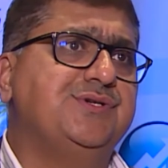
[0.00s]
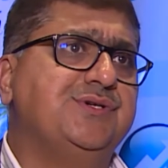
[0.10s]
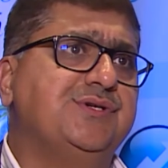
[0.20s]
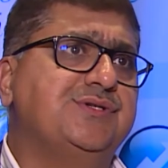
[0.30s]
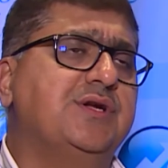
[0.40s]

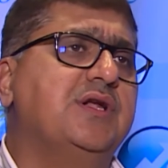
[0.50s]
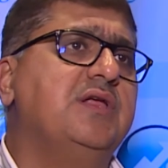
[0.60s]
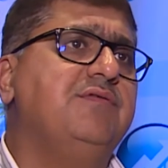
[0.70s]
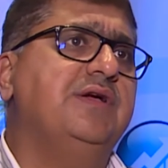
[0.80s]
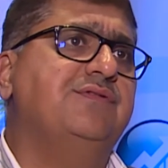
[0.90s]

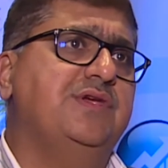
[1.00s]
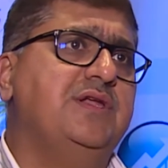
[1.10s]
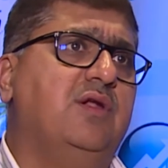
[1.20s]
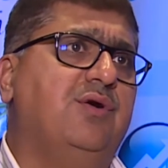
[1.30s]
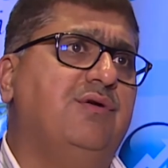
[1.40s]
certainly we have
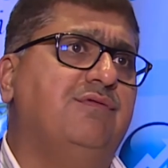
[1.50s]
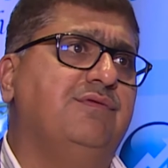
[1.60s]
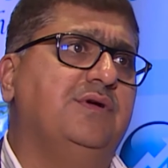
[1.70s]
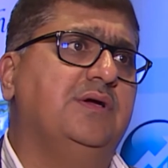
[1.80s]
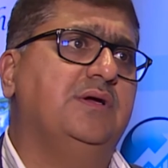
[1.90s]
seen a lot
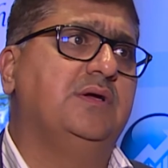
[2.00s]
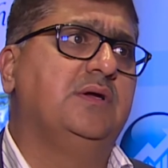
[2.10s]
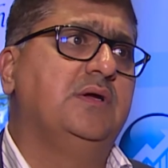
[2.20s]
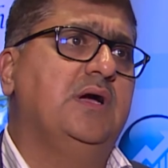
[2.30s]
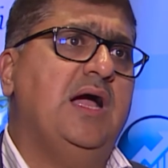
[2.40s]
of
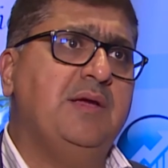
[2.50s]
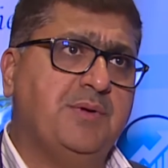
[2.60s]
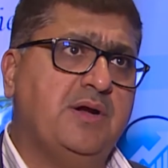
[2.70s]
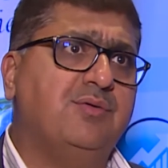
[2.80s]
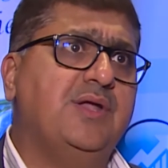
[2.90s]
hype
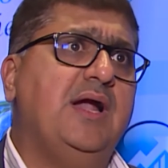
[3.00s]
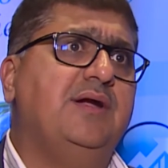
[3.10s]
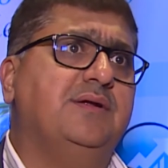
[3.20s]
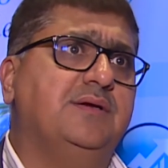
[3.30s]
around that,